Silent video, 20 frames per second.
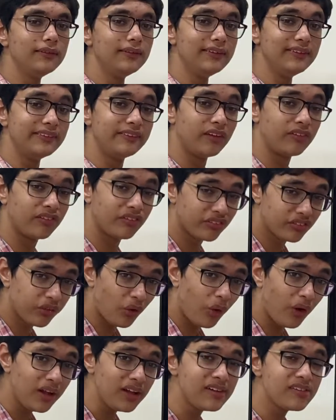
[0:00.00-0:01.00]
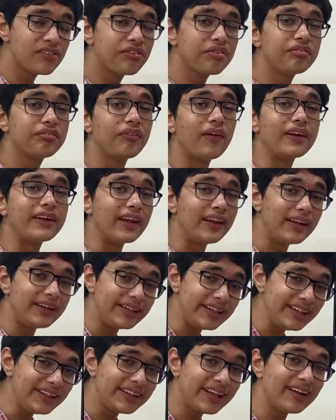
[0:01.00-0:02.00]
the soil's
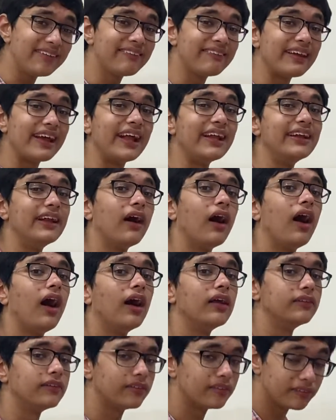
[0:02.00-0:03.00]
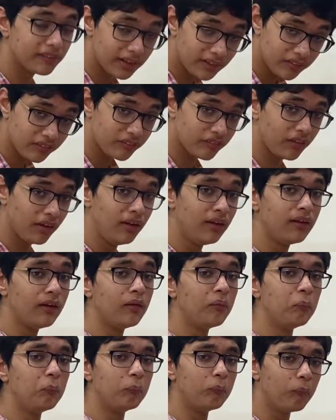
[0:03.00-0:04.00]
fertility gets enhanced. There is
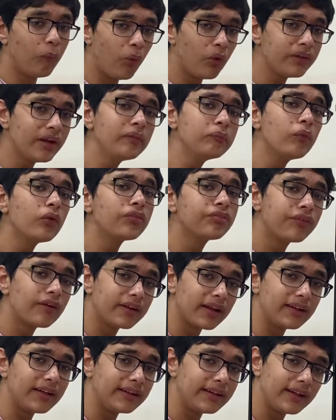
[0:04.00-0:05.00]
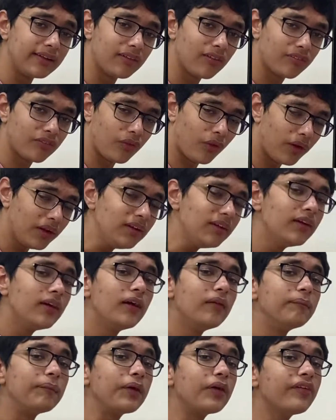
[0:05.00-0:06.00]
more and more fertility in the soil
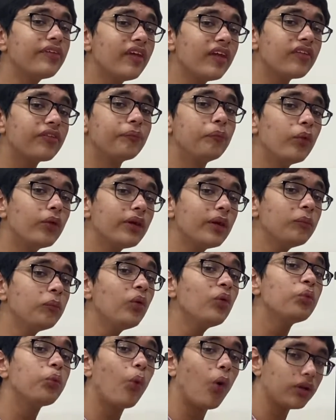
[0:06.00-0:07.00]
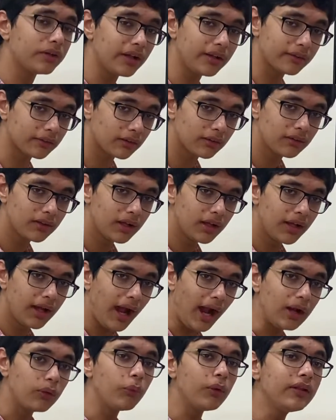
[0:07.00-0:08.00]
because there's more and more water,
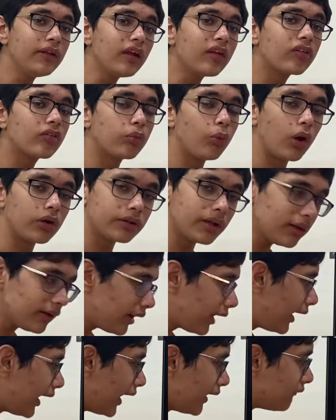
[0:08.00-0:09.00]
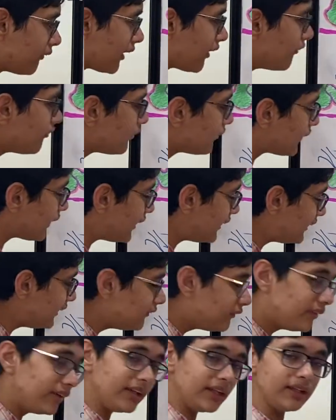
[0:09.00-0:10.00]
and when there's water, it becomes
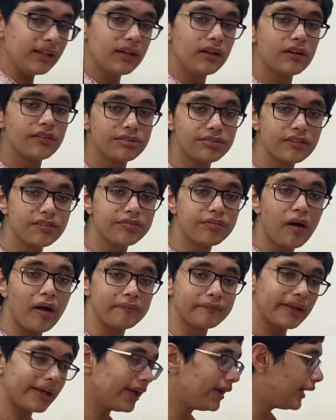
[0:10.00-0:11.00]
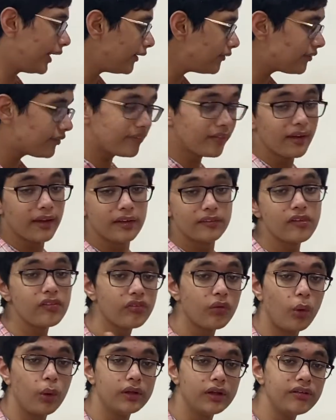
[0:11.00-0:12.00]
easy for farming, and hence the
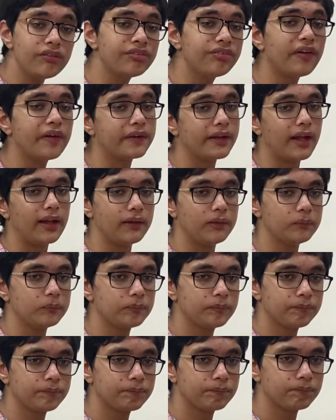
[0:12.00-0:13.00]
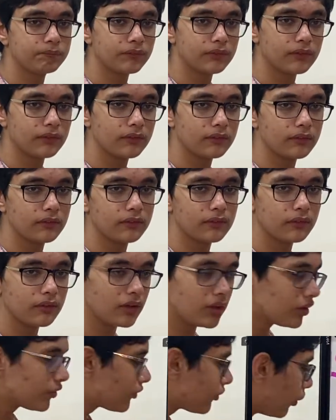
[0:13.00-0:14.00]
soil is fertile.
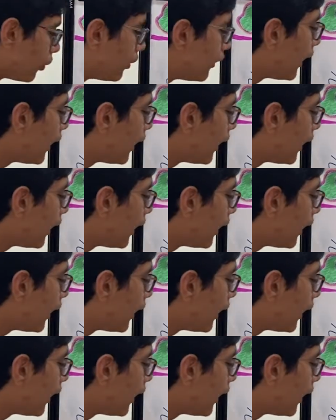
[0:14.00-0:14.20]
So